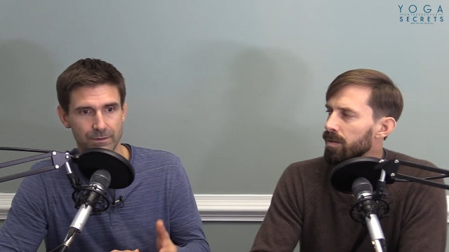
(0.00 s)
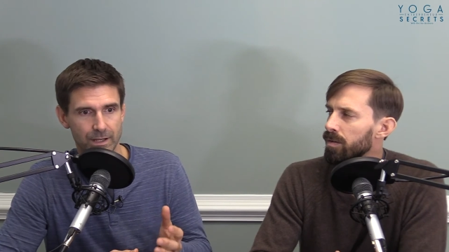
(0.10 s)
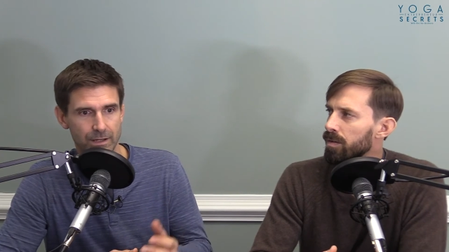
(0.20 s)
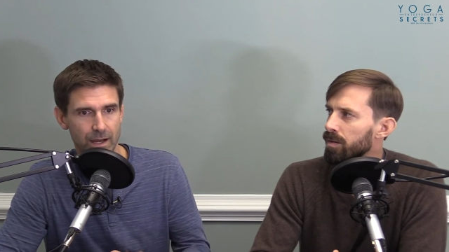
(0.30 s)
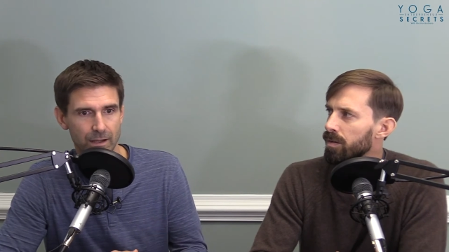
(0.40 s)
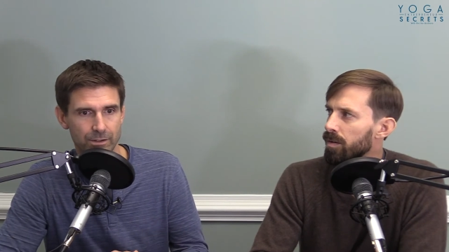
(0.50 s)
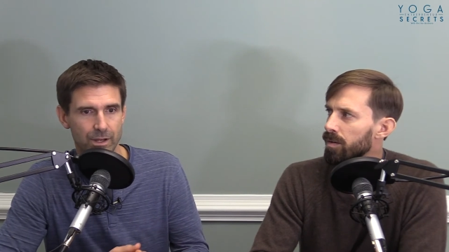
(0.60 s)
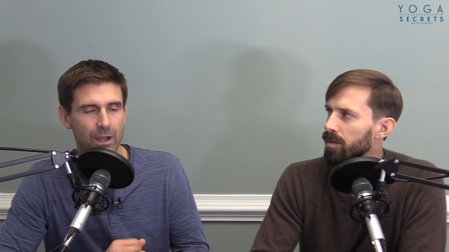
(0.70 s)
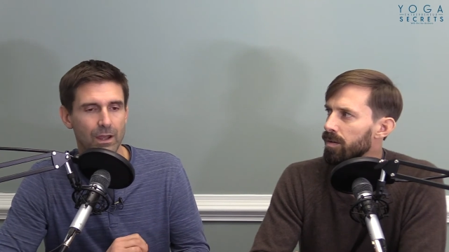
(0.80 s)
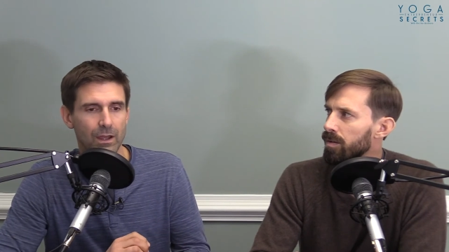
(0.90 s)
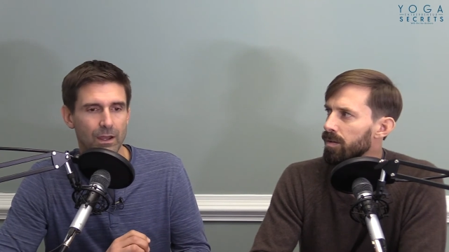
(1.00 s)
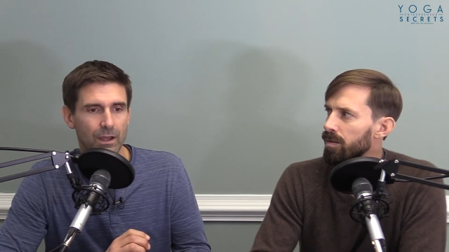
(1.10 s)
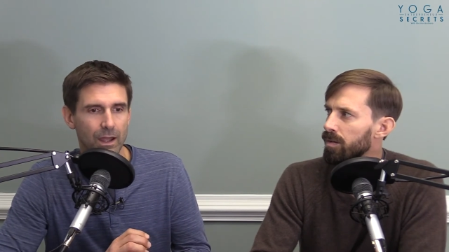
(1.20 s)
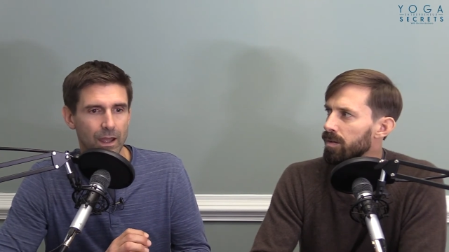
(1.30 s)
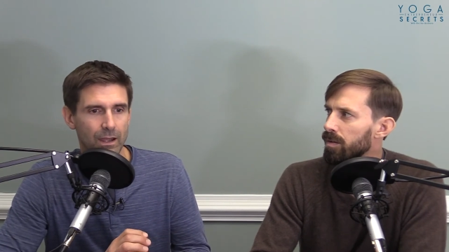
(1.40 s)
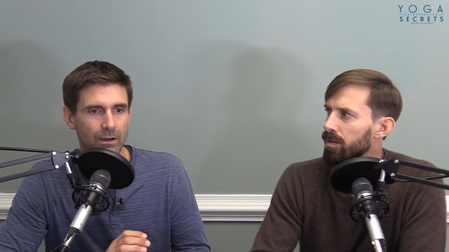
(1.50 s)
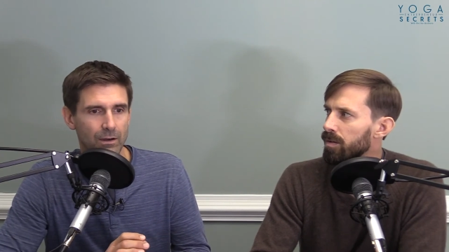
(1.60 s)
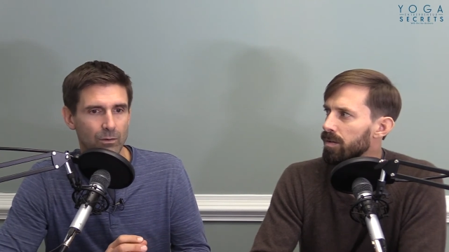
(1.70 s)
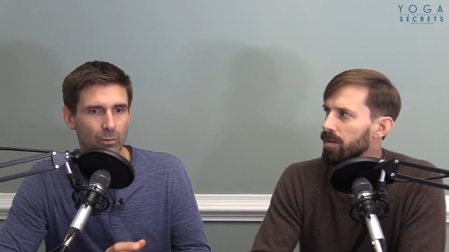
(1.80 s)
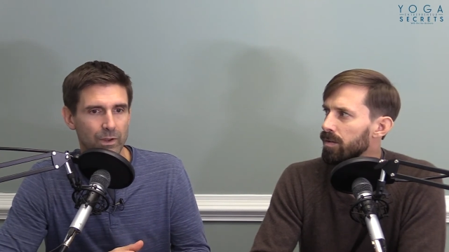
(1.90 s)
Speaker 1: for ten dollars.
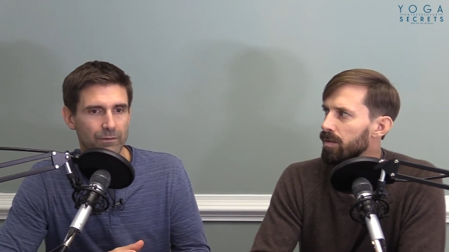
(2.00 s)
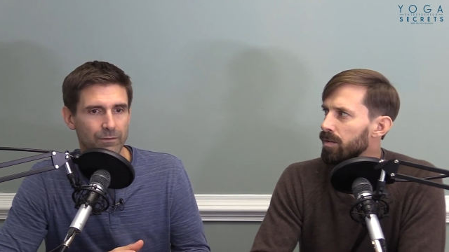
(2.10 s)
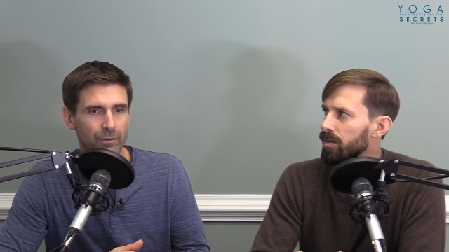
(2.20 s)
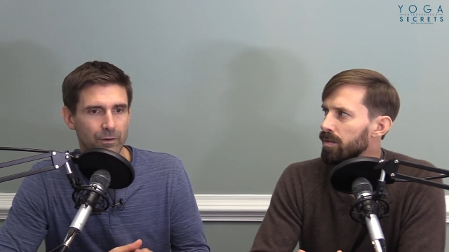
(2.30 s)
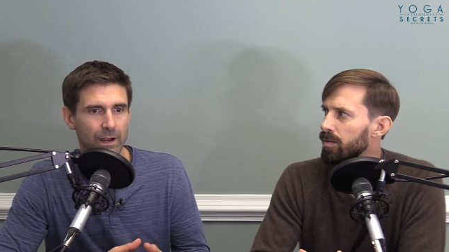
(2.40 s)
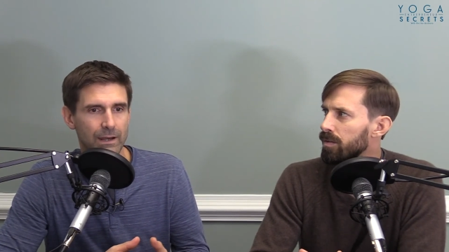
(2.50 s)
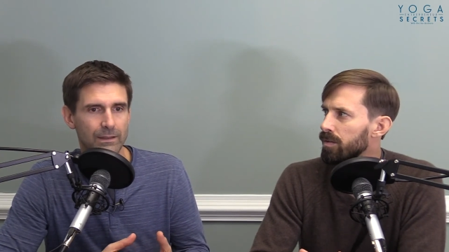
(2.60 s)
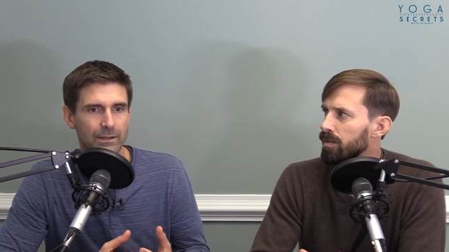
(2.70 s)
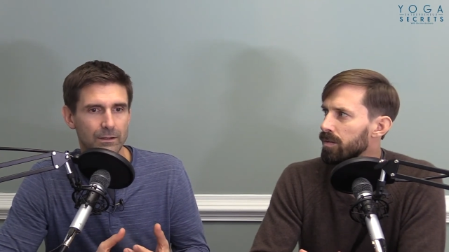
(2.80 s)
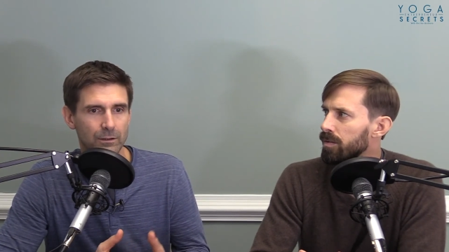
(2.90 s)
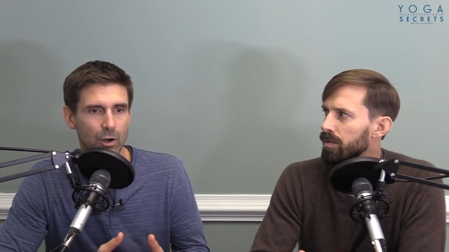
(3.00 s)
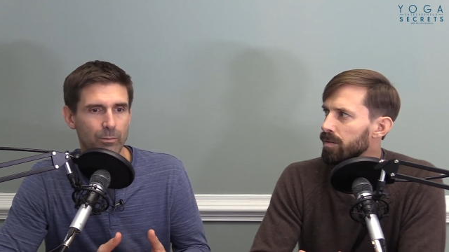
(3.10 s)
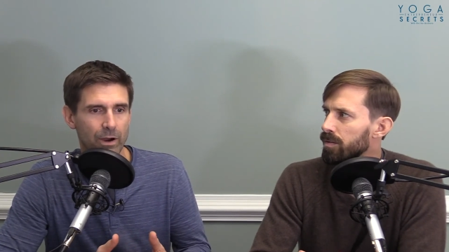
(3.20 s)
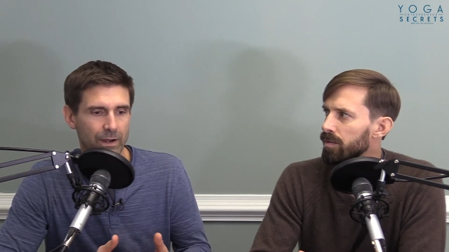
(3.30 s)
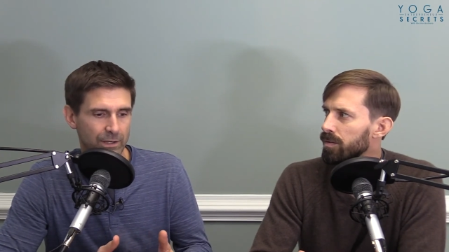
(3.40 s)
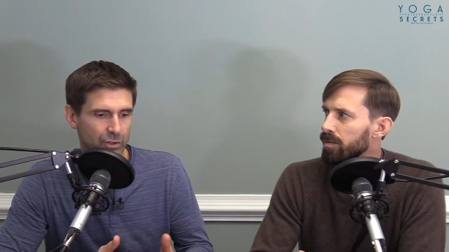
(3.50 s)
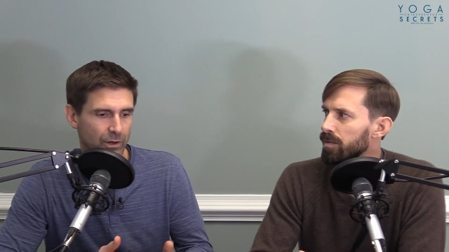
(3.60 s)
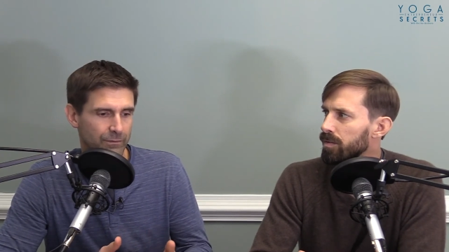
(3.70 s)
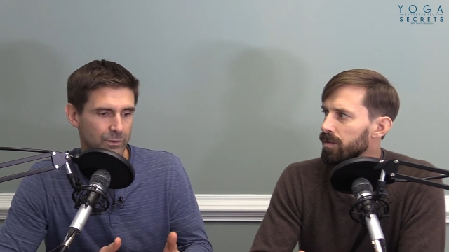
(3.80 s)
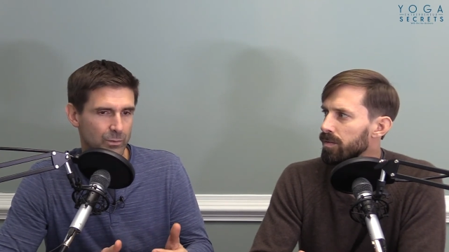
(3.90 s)
And we've created this low barrier to
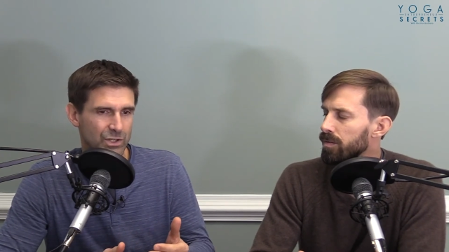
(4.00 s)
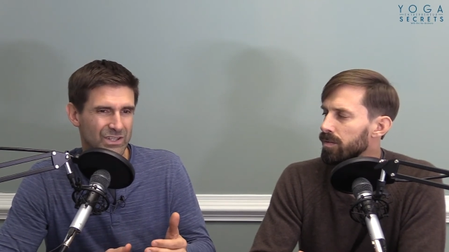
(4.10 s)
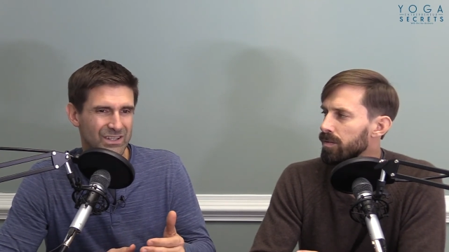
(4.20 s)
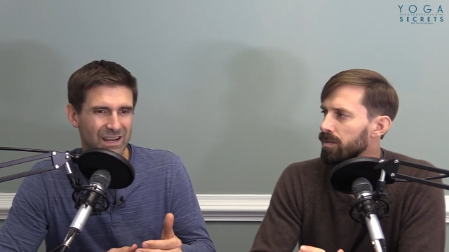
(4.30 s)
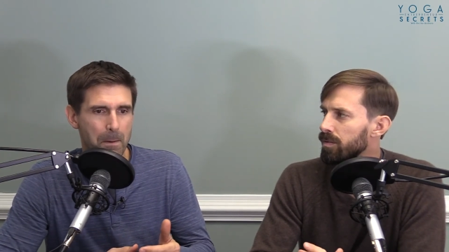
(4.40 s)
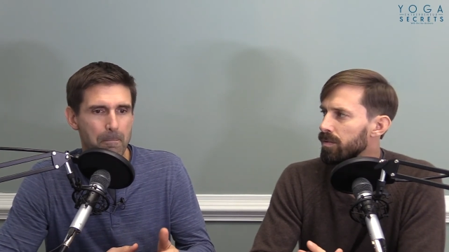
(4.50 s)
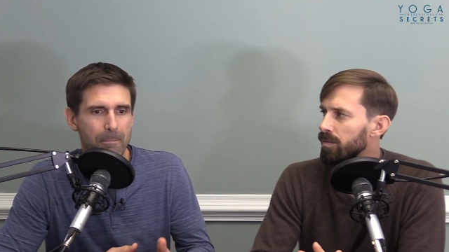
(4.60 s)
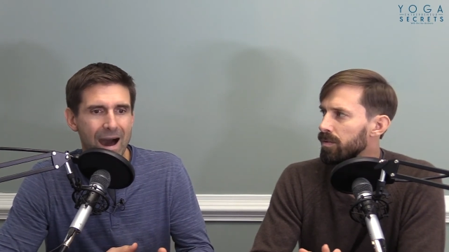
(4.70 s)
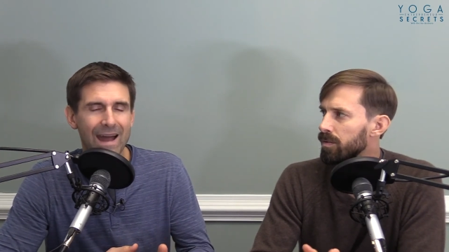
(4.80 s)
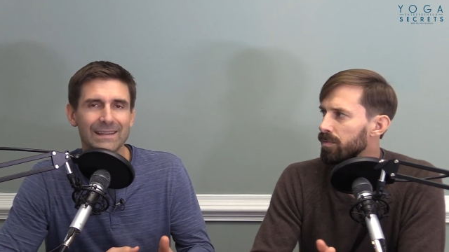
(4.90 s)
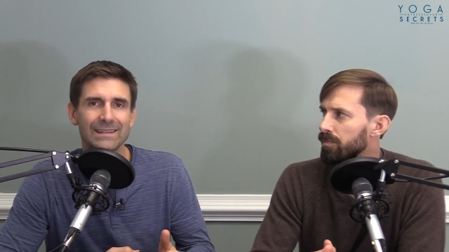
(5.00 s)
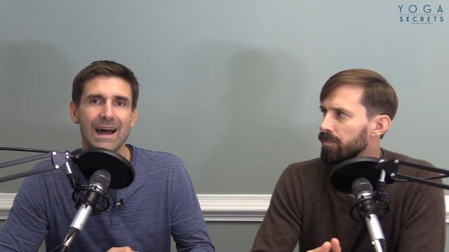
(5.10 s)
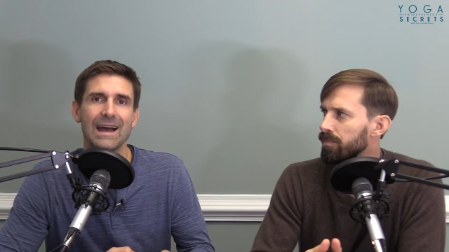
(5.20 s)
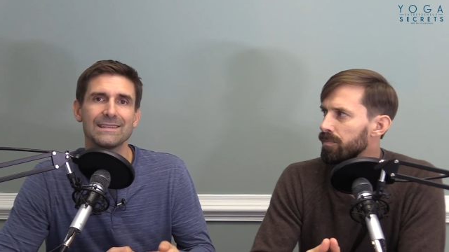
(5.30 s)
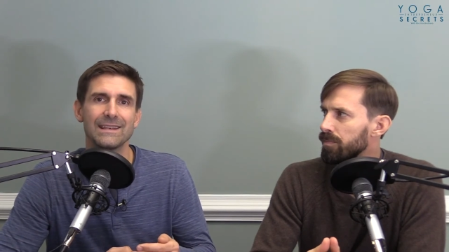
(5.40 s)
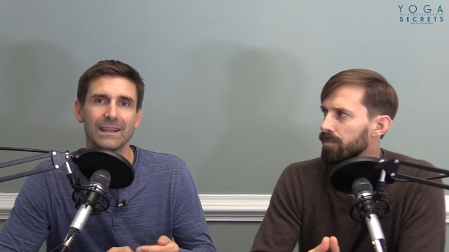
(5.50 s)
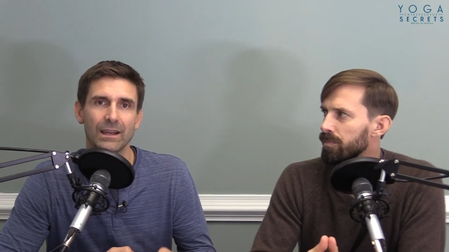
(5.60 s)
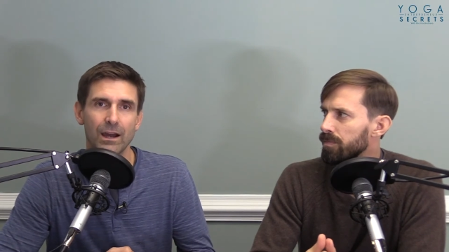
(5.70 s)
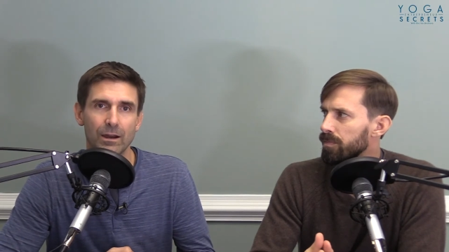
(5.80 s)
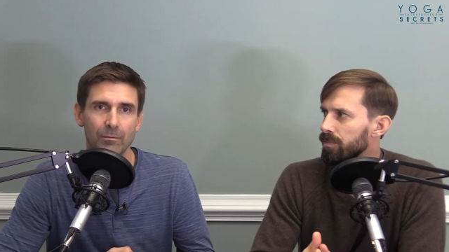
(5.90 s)
entry offers, which is commoditizing
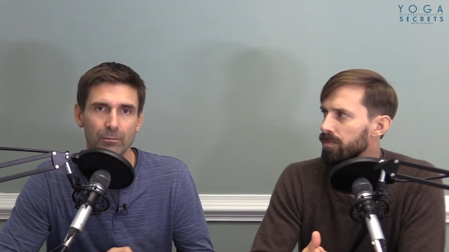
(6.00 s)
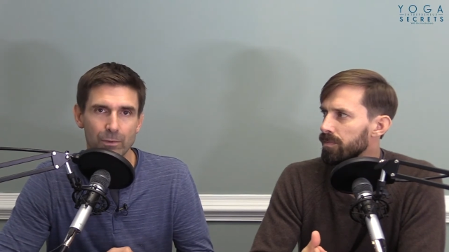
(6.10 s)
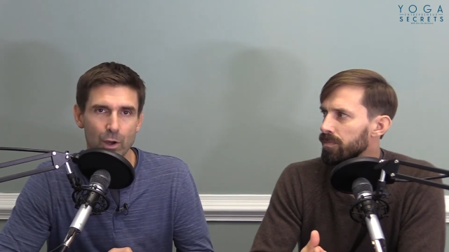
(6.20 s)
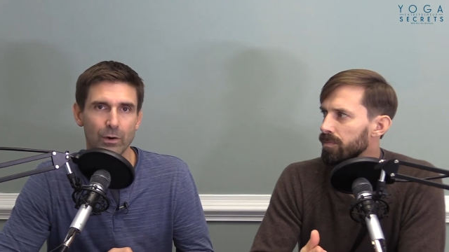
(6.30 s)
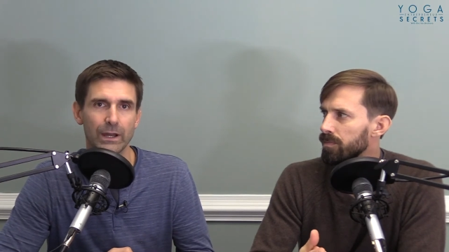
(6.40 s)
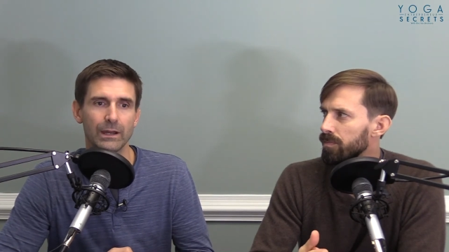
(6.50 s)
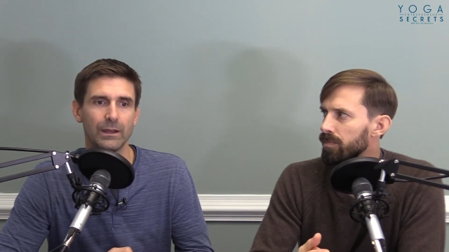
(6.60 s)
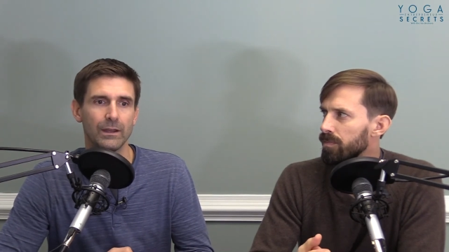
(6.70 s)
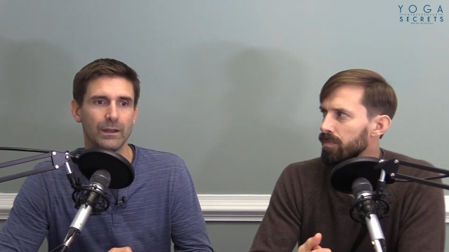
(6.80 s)
yoga.